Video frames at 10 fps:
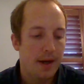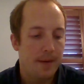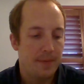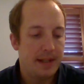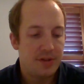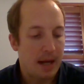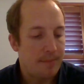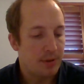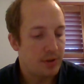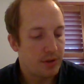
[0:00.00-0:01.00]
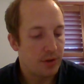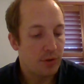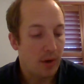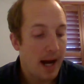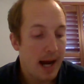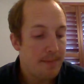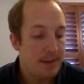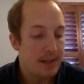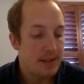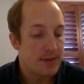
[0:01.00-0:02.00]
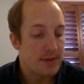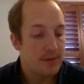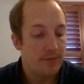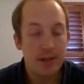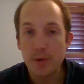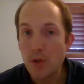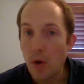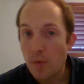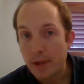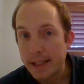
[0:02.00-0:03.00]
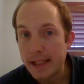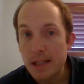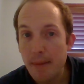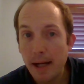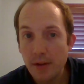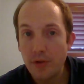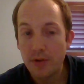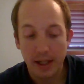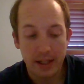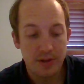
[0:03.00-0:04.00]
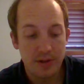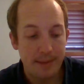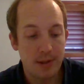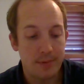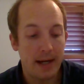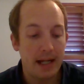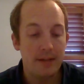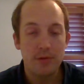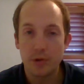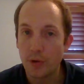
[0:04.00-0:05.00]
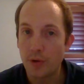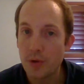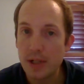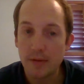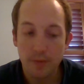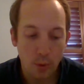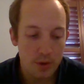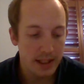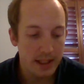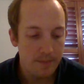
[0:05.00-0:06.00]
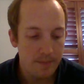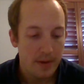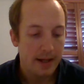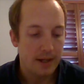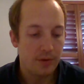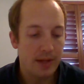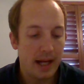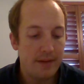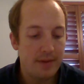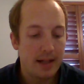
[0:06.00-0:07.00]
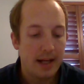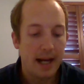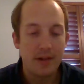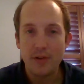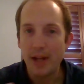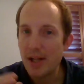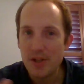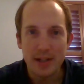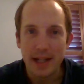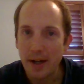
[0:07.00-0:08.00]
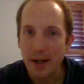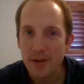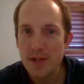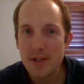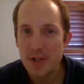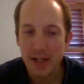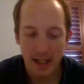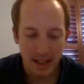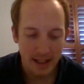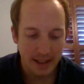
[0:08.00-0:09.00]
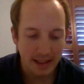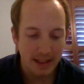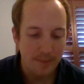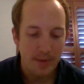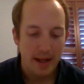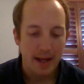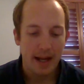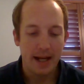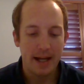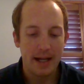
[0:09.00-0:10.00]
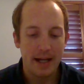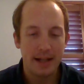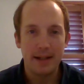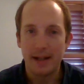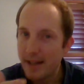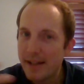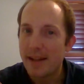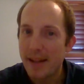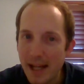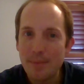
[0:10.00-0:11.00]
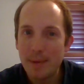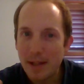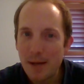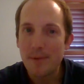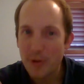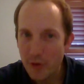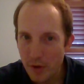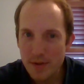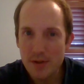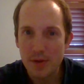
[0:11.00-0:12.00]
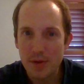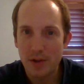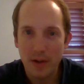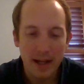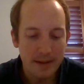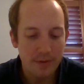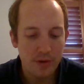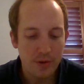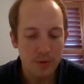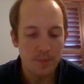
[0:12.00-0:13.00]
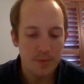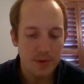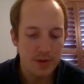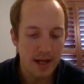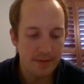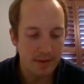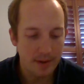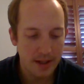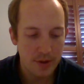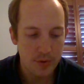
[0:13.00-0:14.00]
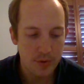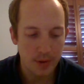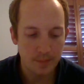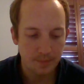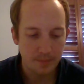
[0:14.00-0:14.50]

These chapters describe his victories over the Edomites, 2 Samuel chapter 8, verses 13 to 14. So David had stationed garrisons in Edom, and again, they become the servants or the slaves to David and Israel.